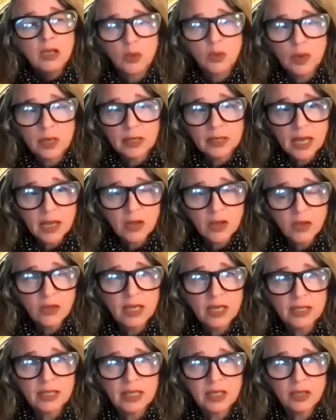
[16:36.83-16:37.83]
So I'll tell you
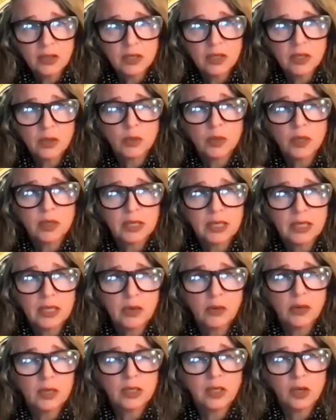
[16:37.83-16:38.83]
this, here's the real
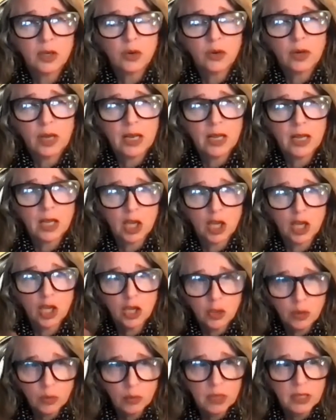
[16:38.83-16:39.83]
secret to creating a
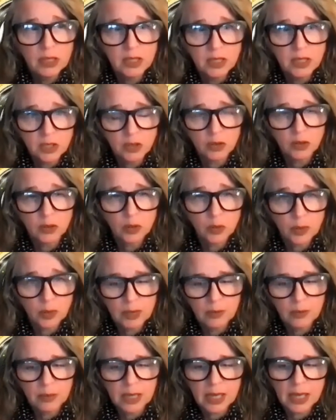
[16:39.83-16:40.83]
human digital
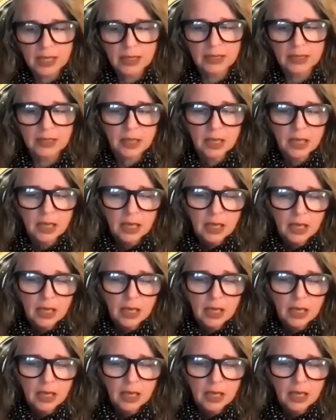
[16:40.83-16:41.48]
twin, because